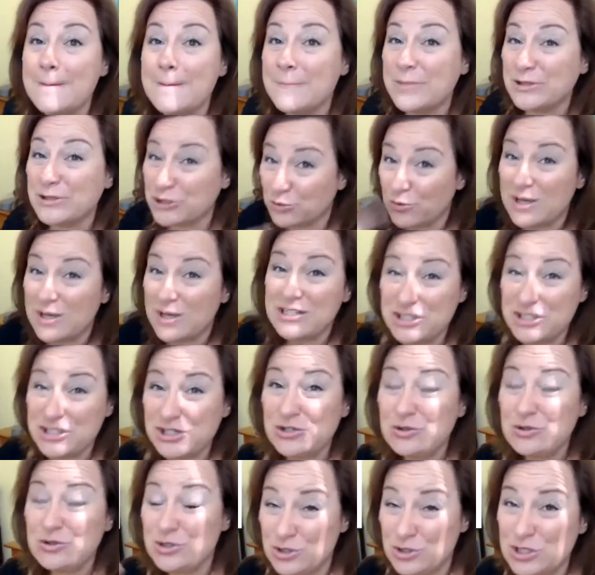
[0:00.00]
But the rest of
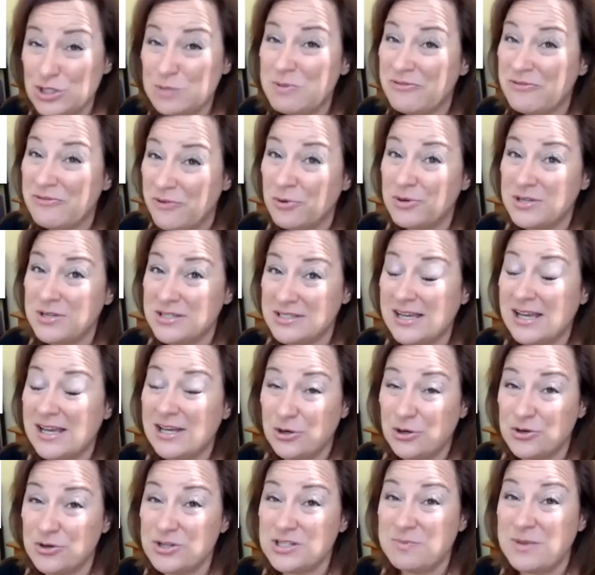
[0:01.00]
you should be focusing
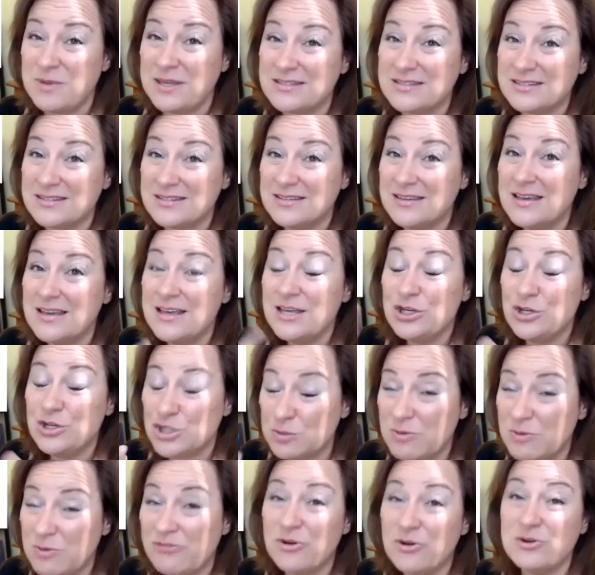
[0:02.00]
on Christmas. You
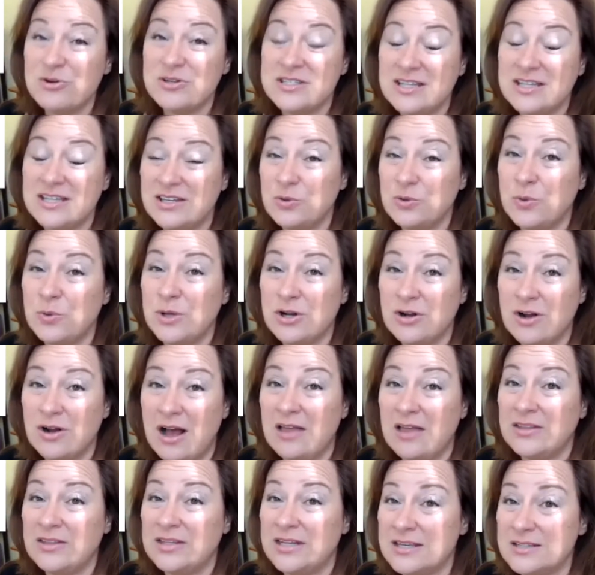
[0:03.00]
should be focusing on the winter
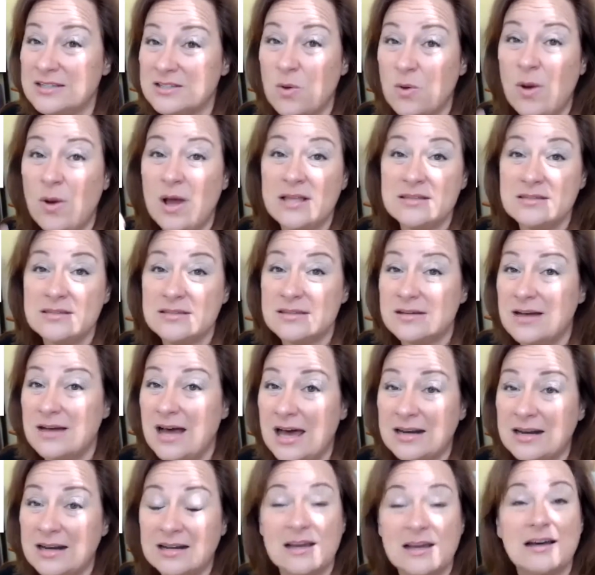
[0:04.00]
holidays, Kwanzaa,
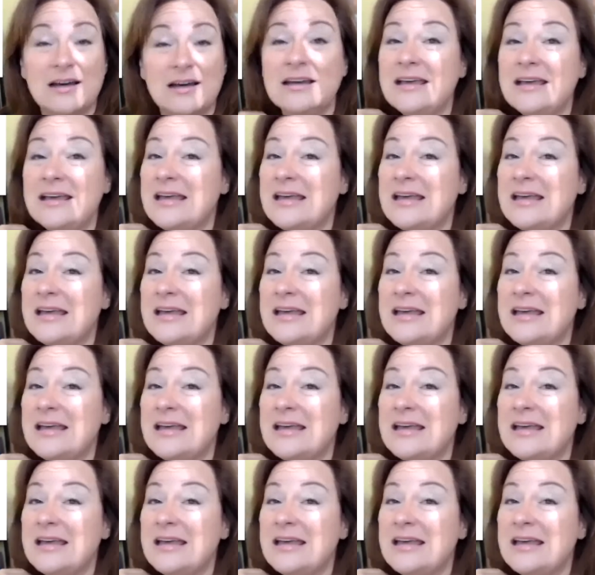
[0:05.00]
Hanukkah.